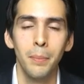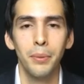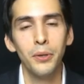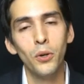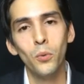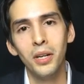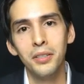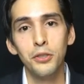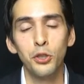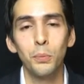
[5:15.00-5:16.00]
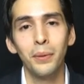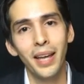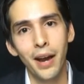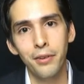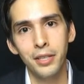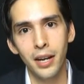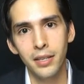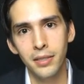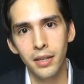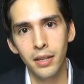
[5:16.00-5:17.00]
But you know what? Display
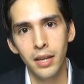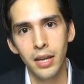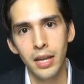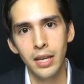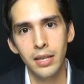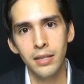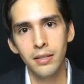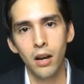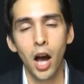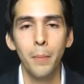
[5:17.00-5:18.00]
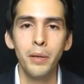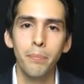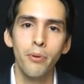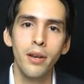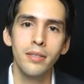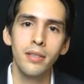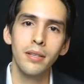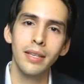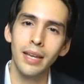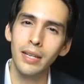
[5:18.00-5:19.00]
advertising is
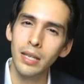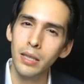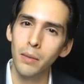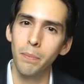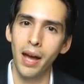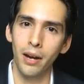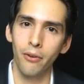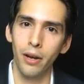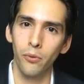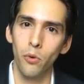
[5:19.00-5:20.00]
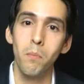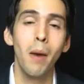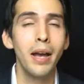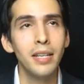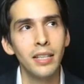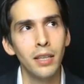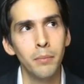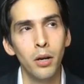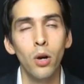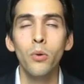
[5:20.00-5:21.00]
omnipresent yet in the background, reminding
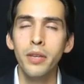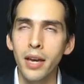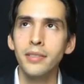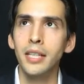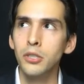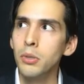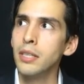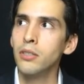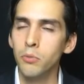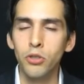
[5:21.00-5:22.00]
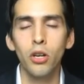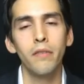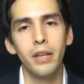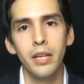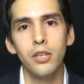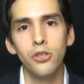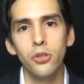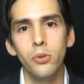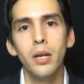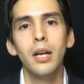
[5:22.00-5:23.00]
them, oh yes, I do need to resolve that
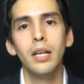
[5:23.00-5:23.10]
issue.